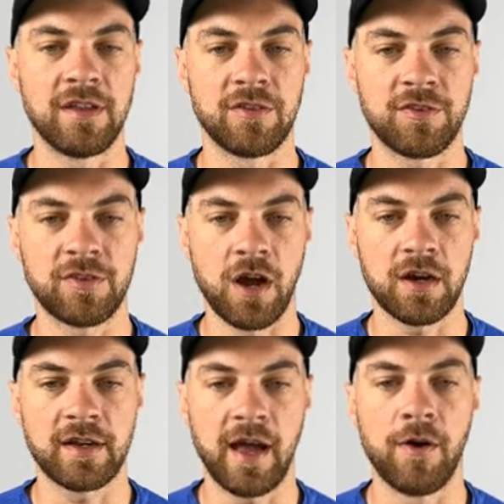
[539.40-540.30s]
in stock
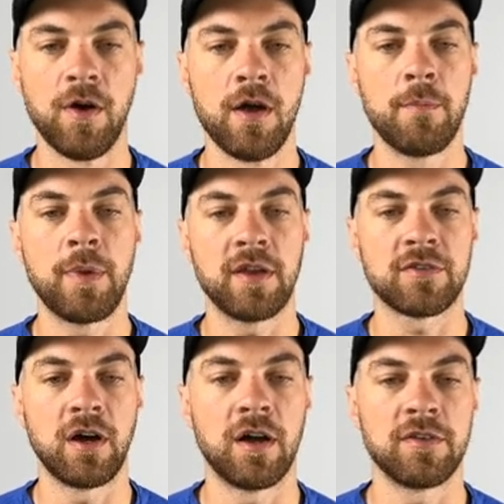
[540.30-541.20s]
now based
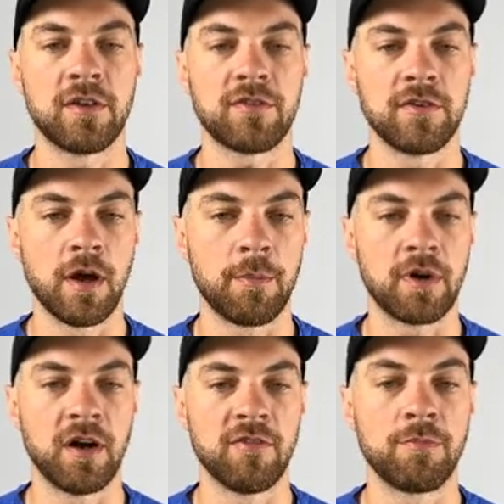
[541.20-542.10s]
on this number
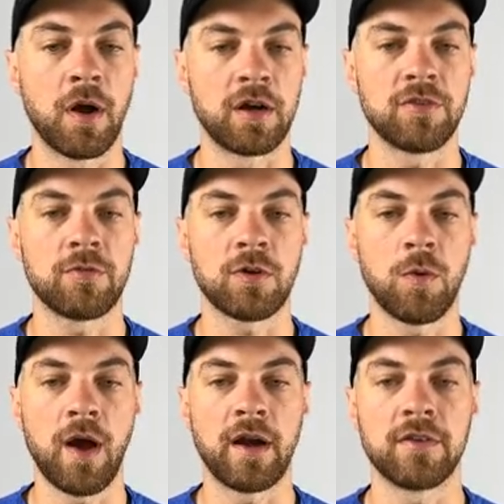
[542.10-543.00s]
of parts
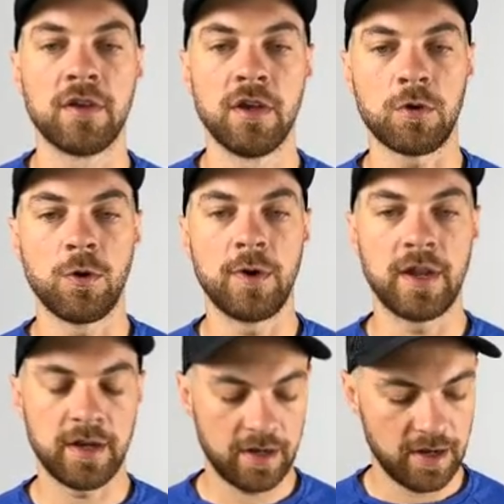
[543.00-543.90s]
required. Go
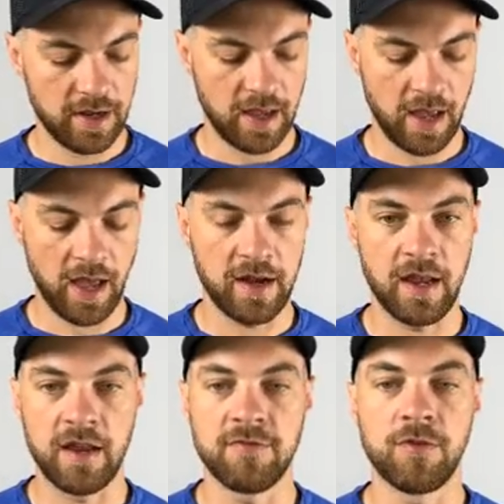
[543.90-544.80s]
in, add
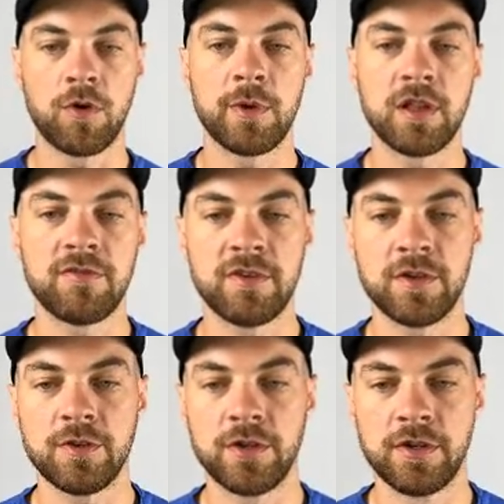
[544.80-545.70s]
a formula
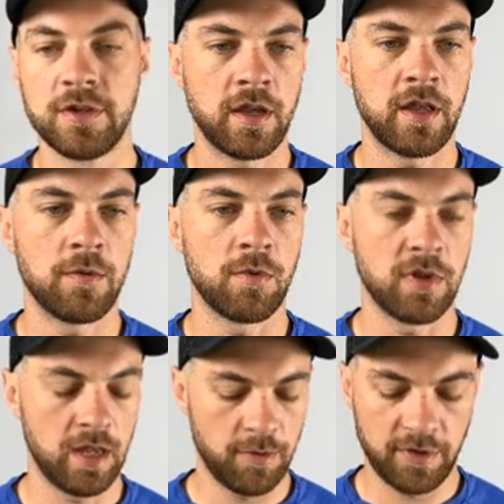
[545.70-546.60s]
field, and we'll
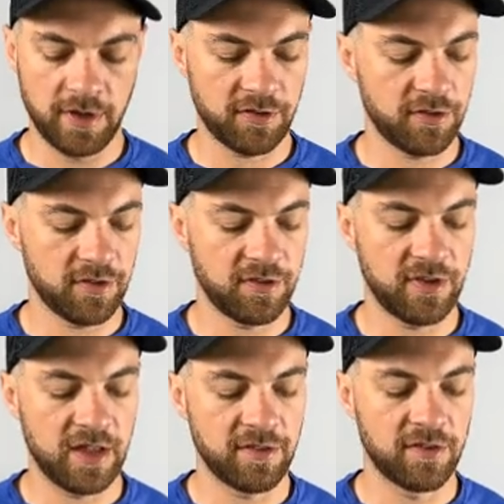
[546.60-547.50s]
label this
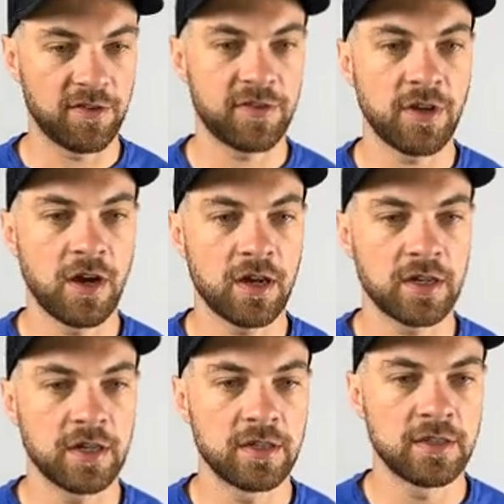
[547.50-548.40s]
sets in
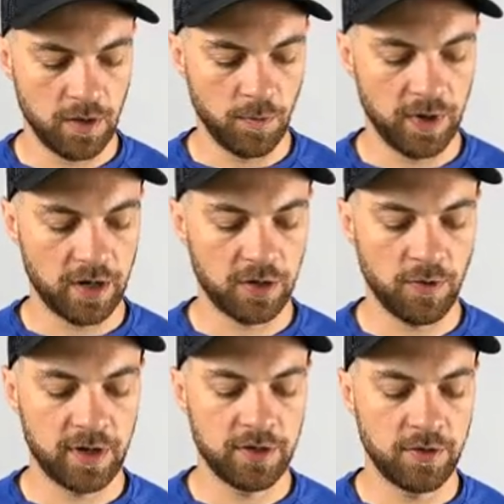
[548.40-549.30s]
stock. And we are
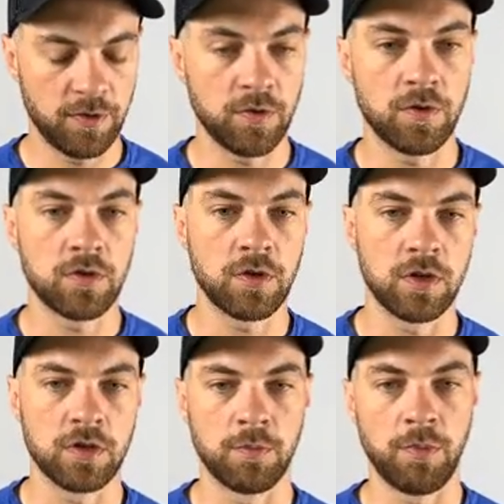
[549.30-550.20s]
going to
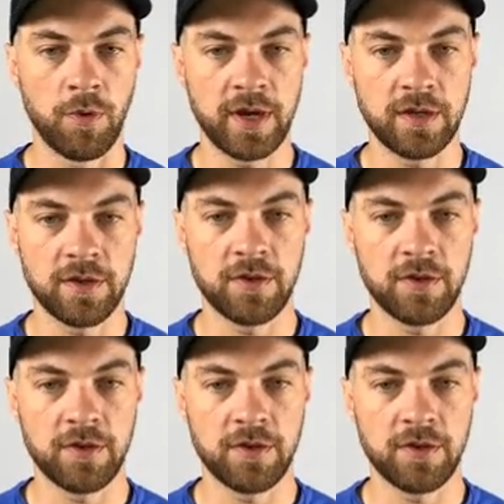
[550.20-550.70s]
point